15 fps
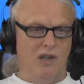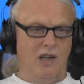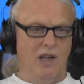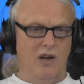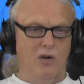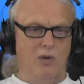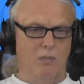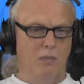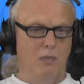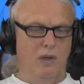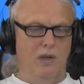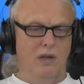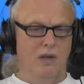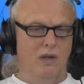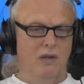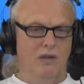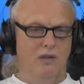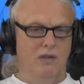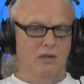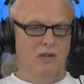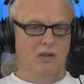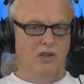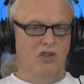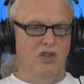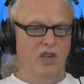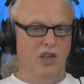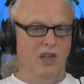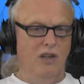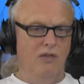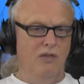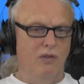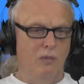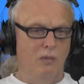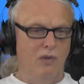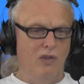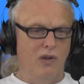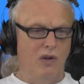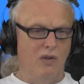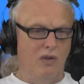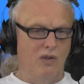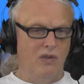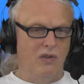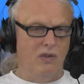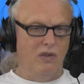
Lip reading: cannot be achieved without